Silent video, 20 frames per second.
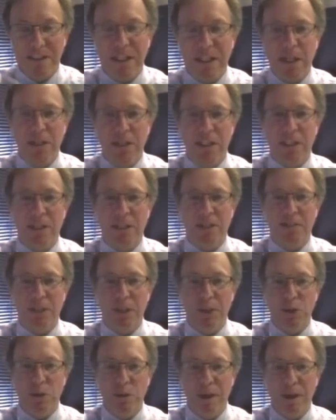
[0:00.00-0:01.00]
thing on the
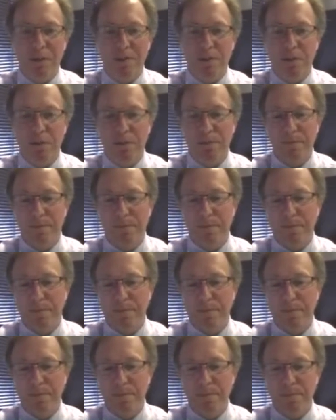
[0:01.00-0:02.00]
individual level.
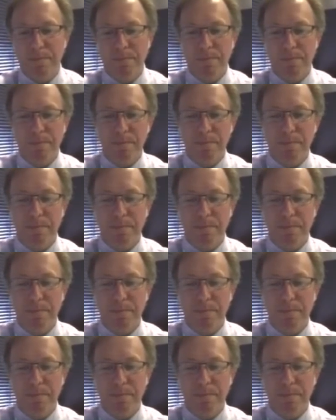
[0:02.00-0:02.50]
Uh, and I want